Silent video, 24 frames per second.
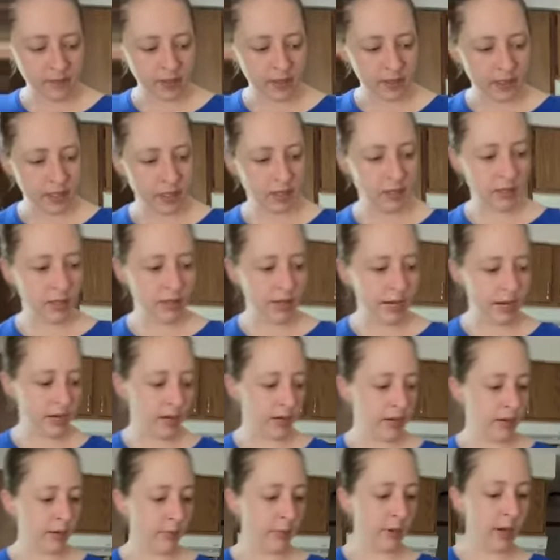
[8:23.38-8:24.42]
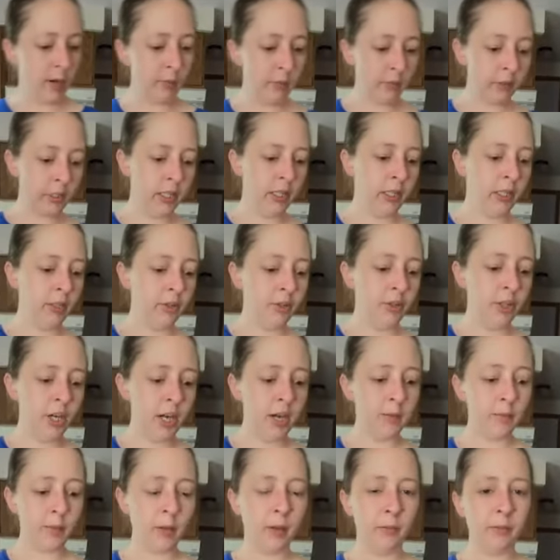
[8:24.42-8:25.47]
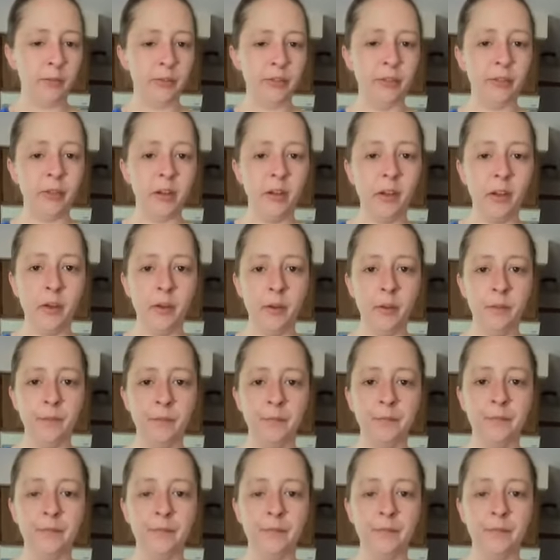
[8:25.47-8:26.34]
And then I'm probably going to chop up some